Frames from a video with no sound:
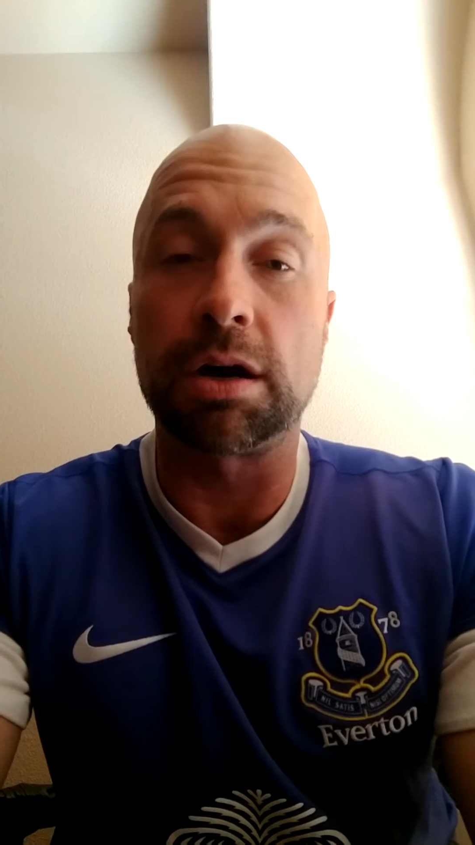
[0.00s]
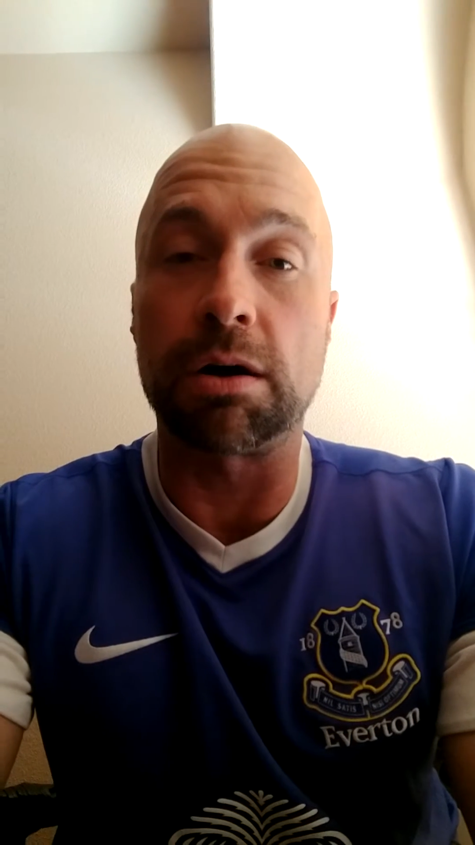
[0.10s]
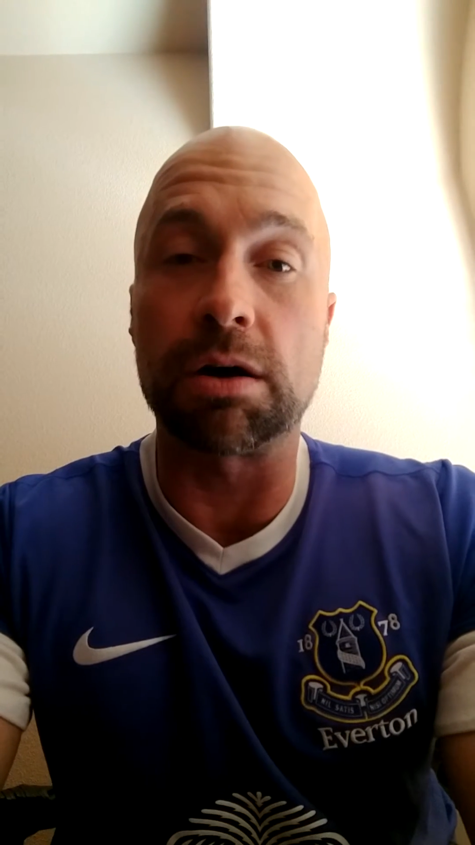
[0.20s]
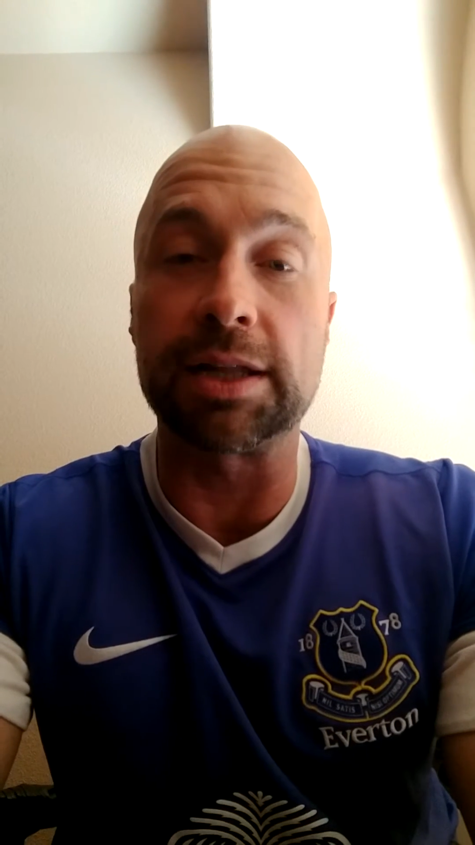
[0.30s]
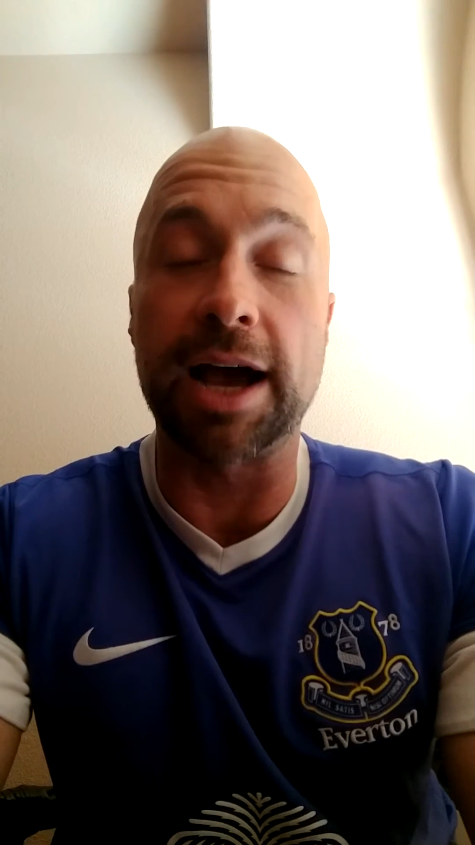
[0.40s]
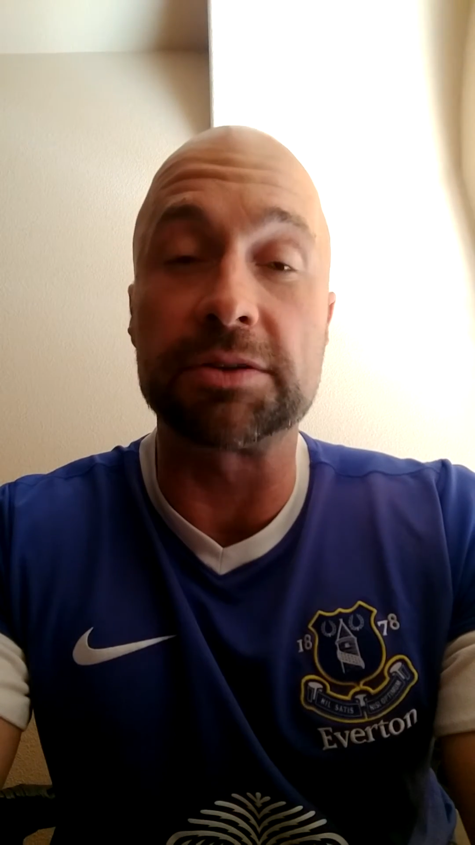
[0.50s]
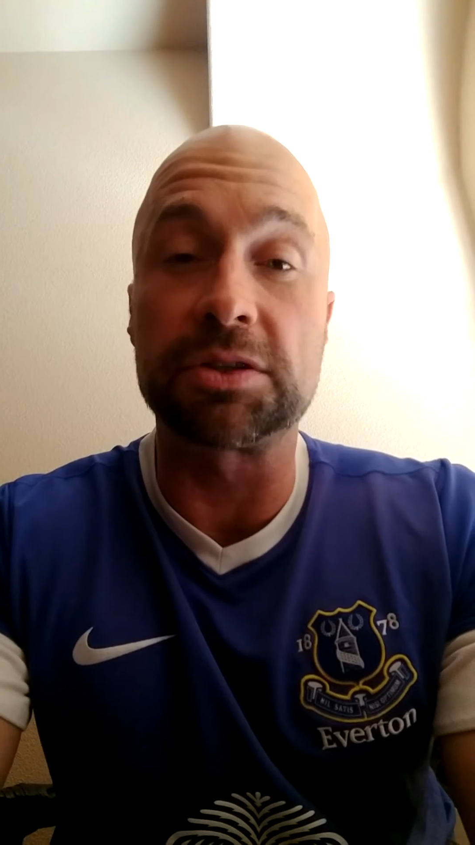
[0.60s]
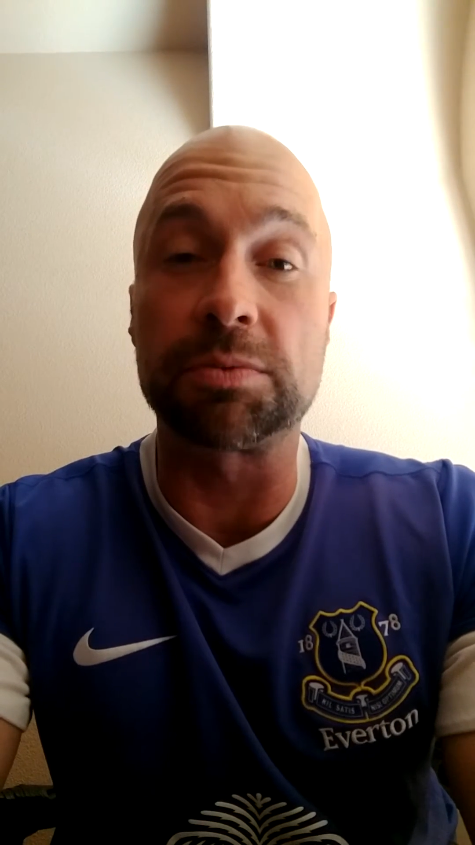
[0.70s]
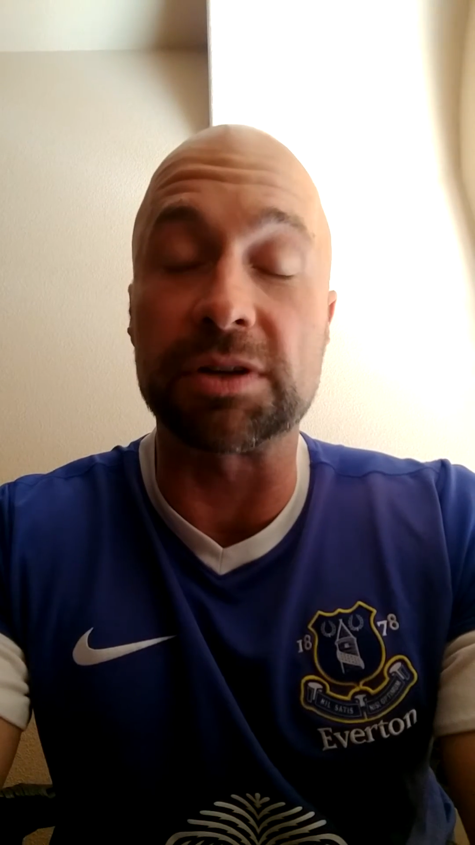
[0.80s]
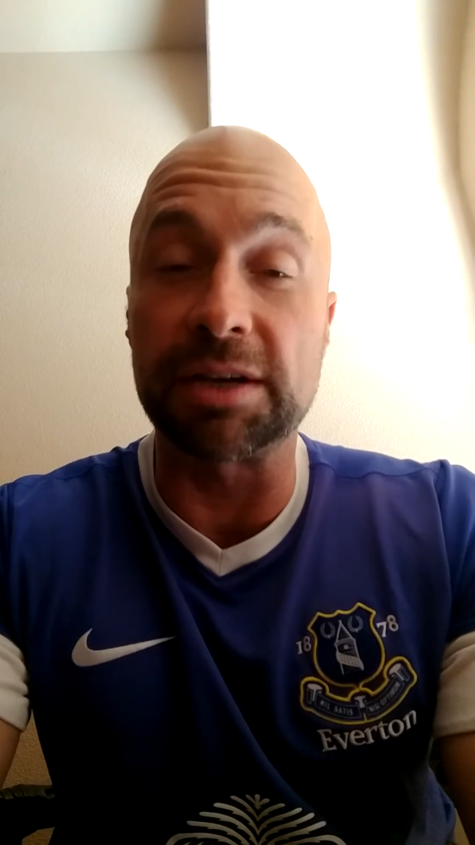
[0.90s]
are allowed
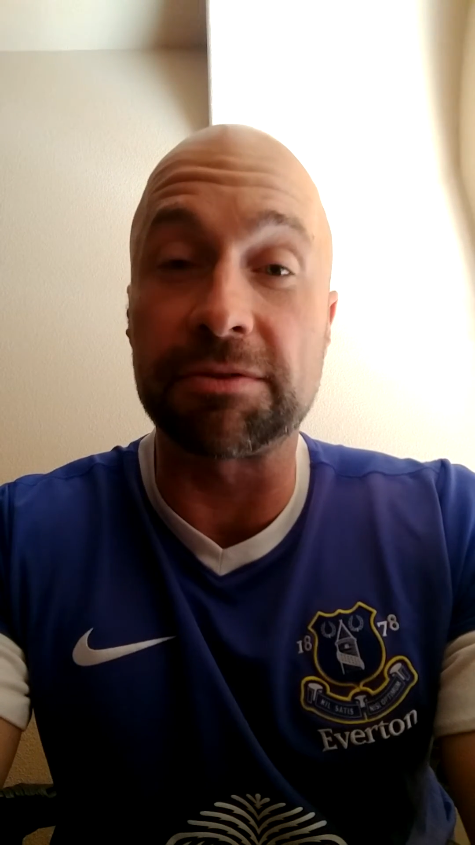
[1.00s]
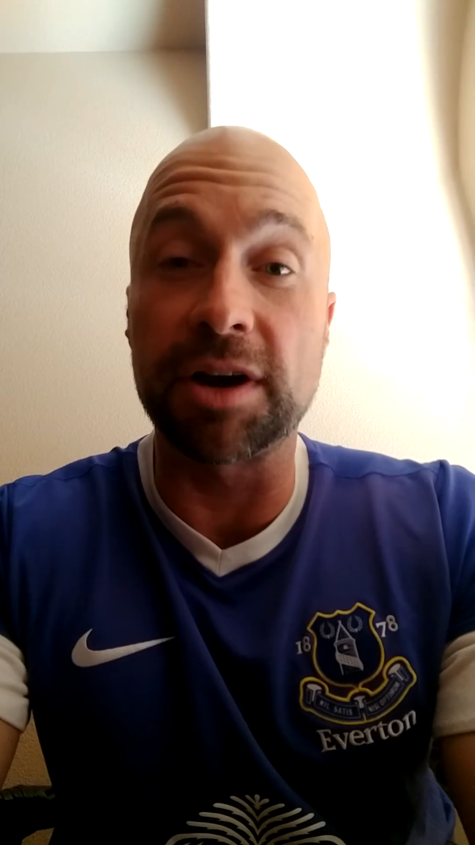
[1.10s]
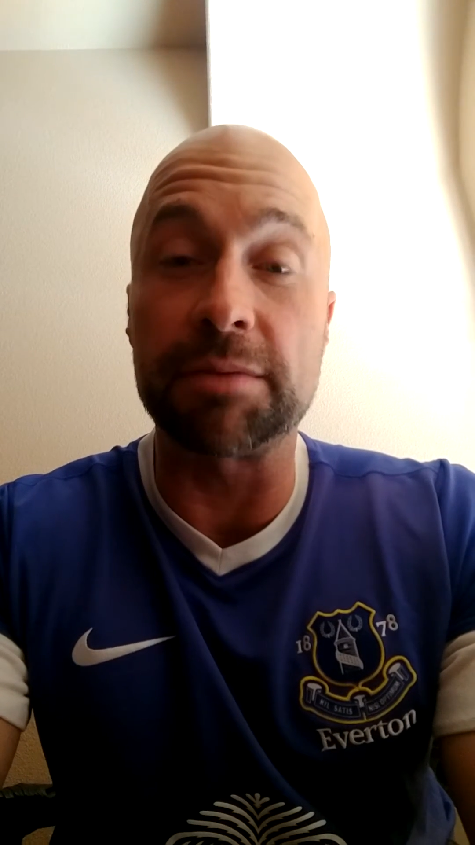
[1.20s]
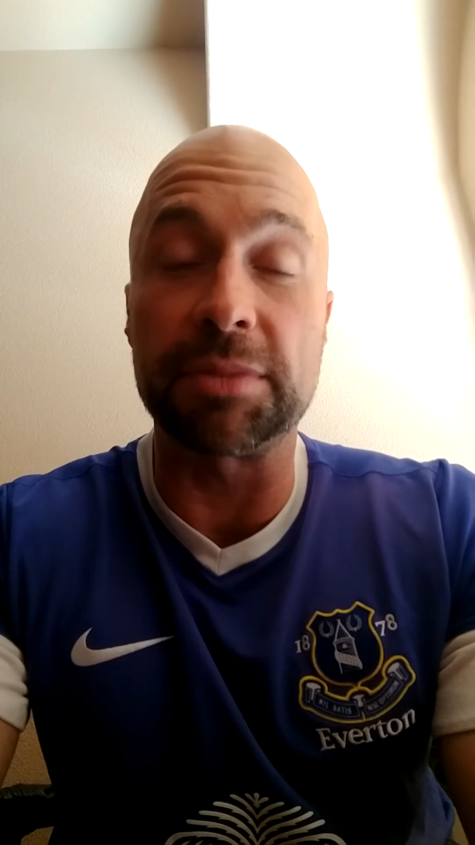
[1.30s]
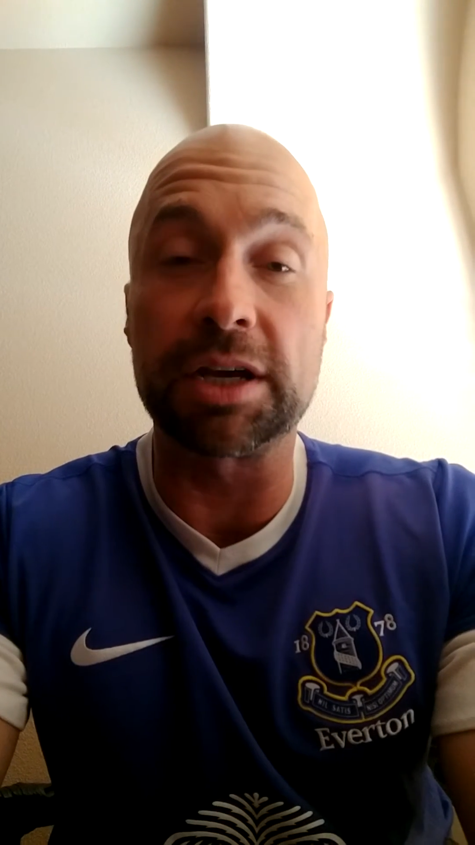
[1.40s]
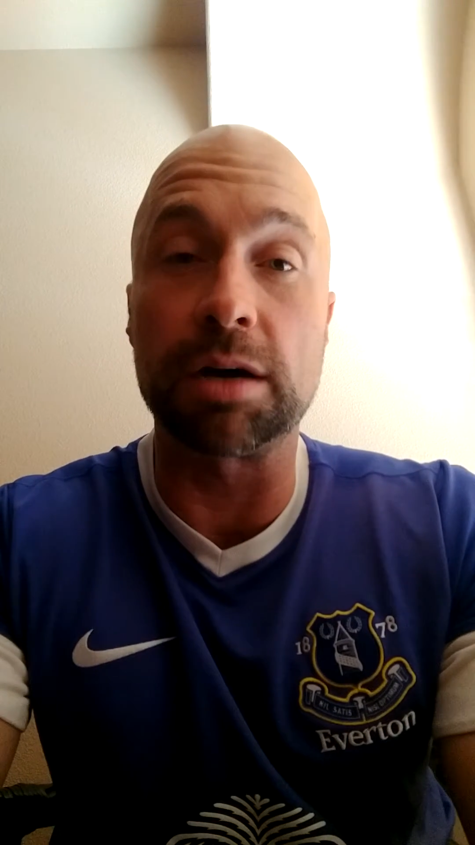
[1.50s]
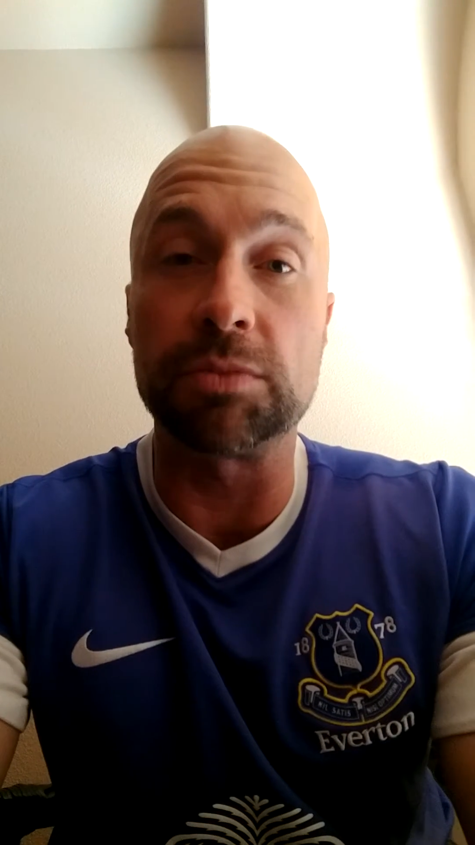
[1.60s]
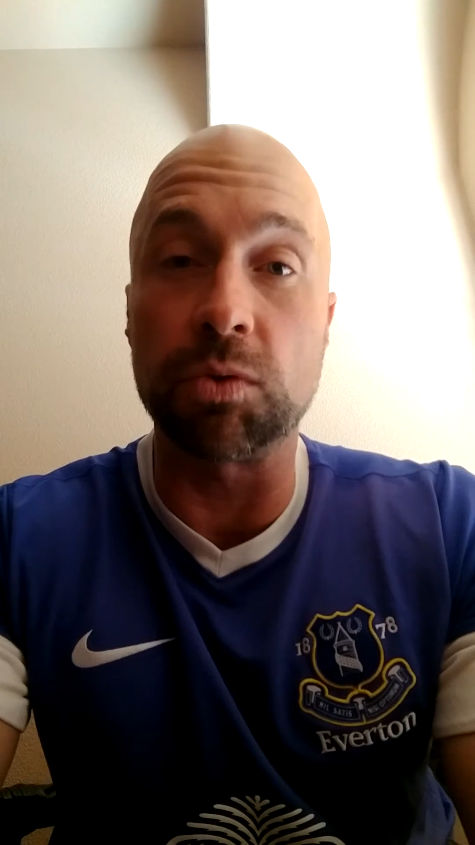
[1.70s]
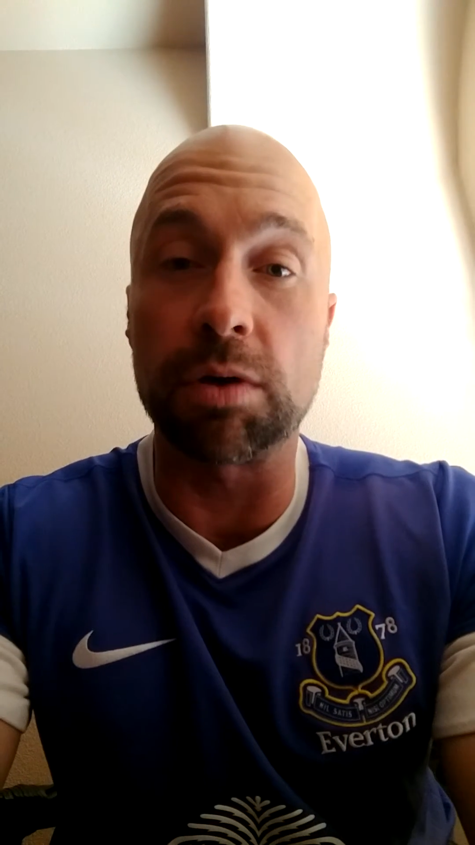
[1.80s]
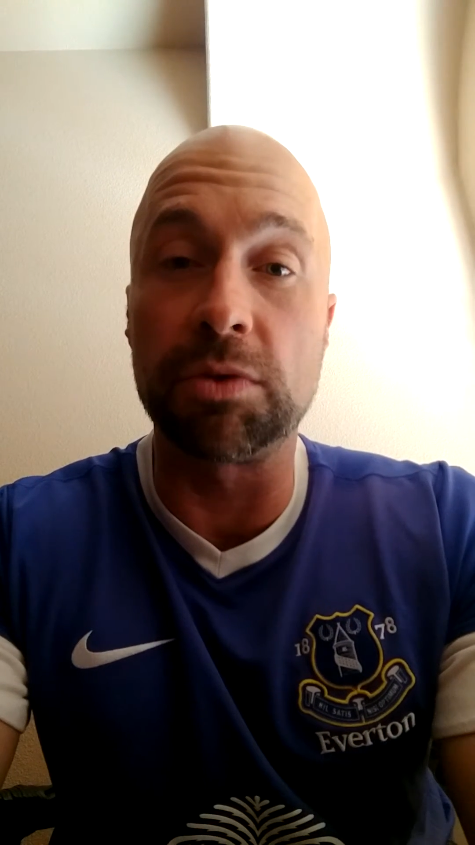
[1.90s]
to proliferate and
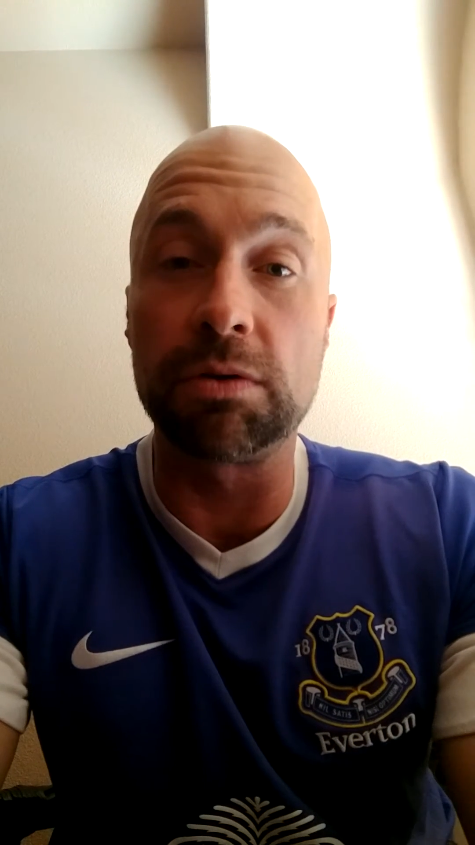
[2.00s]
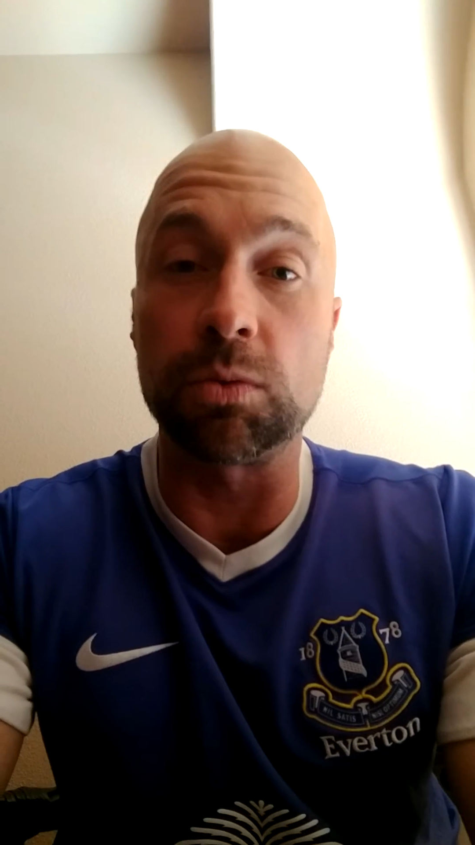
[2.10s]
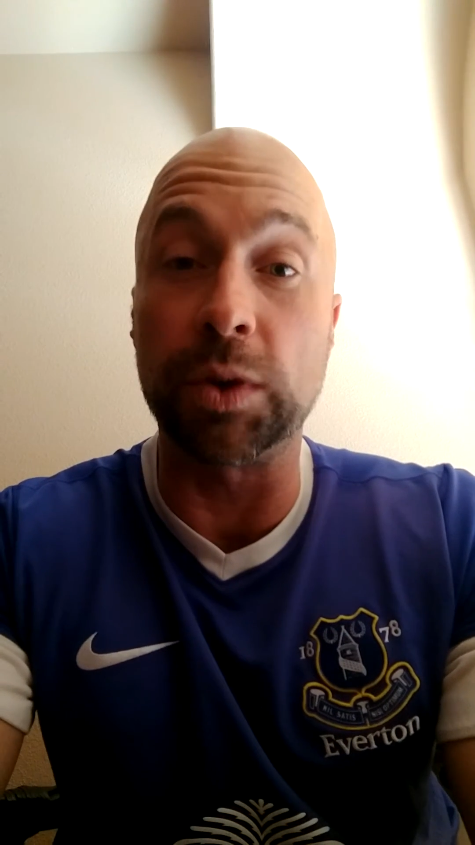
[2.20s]
become normal,